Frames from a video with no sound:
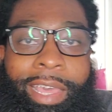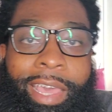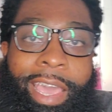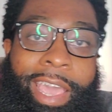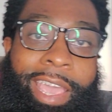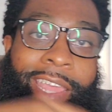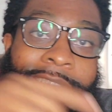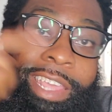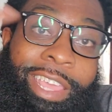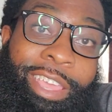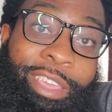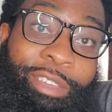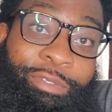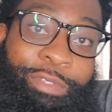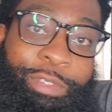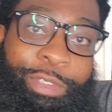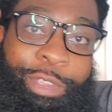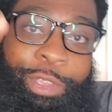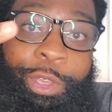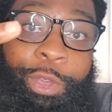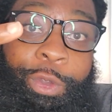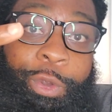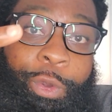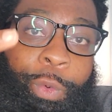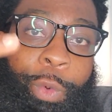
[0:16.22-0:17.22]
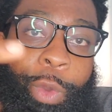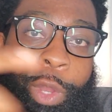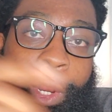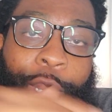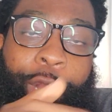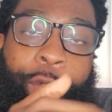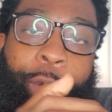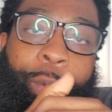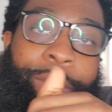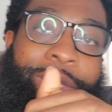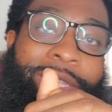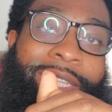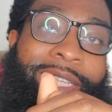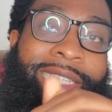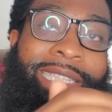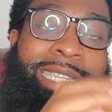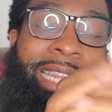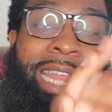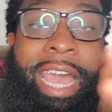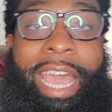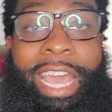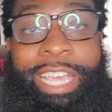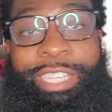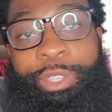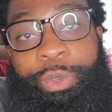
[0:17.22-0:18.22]
And if you want to know what this
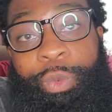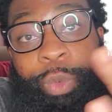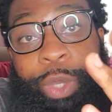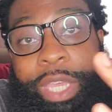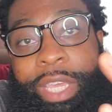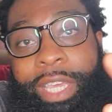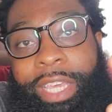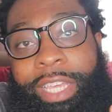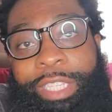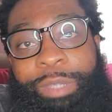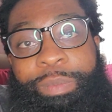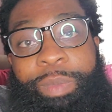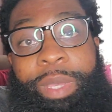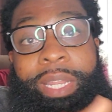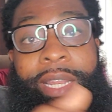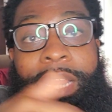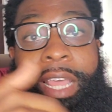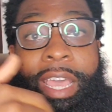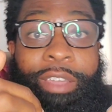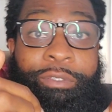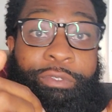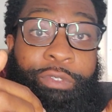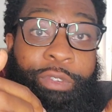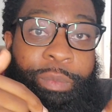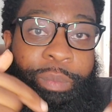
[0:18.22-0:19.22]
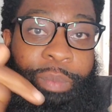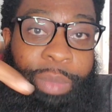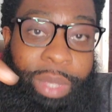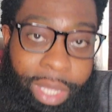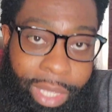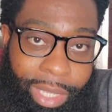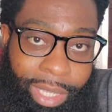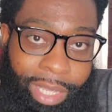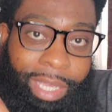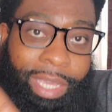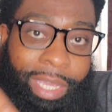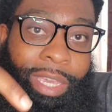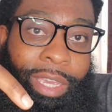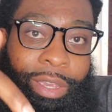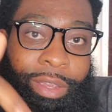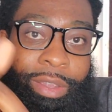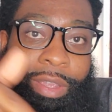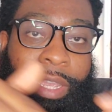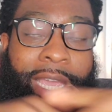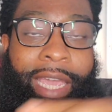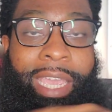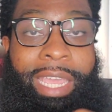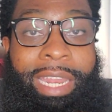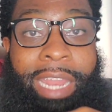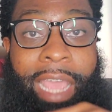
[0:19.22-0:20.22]
last week has been like for me
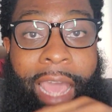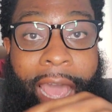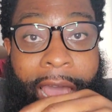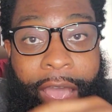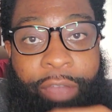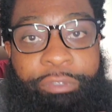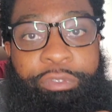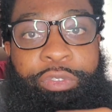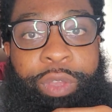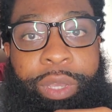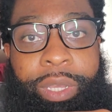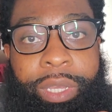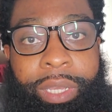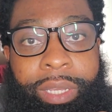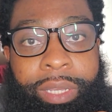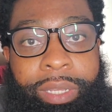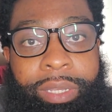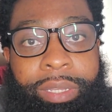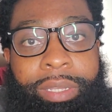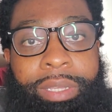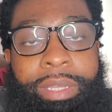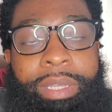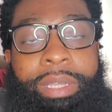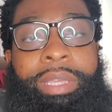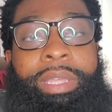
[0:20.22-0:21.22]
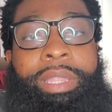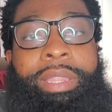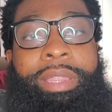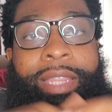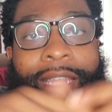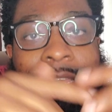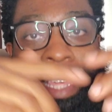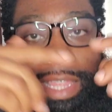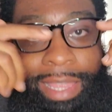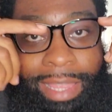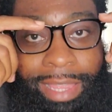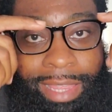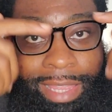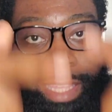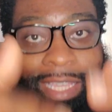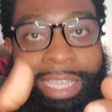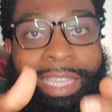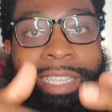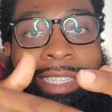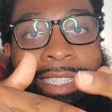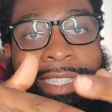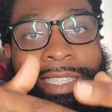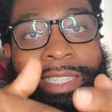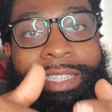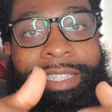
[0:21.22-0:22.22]
here in Africa, then
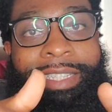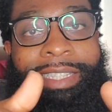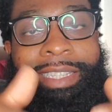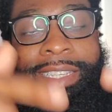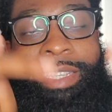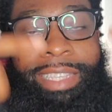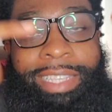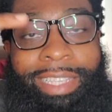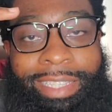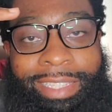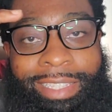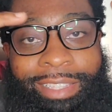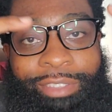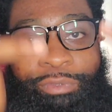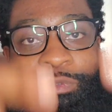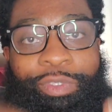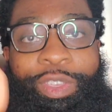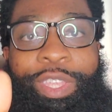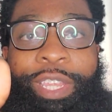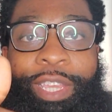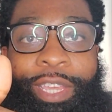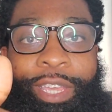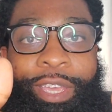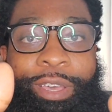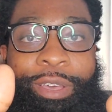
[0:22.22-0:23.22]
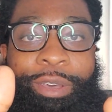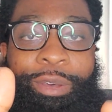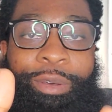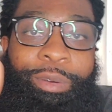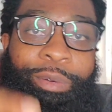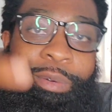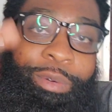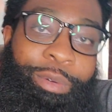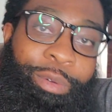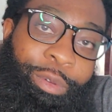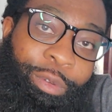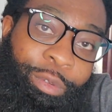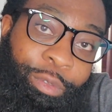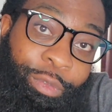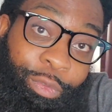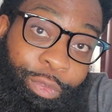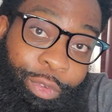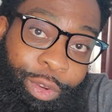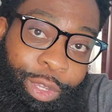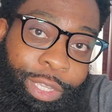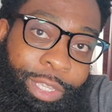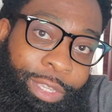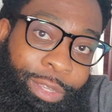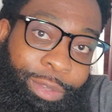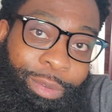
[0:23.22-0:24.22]
this is the video
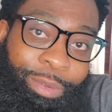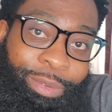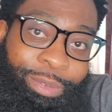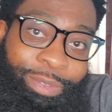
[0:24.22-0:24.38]
for you.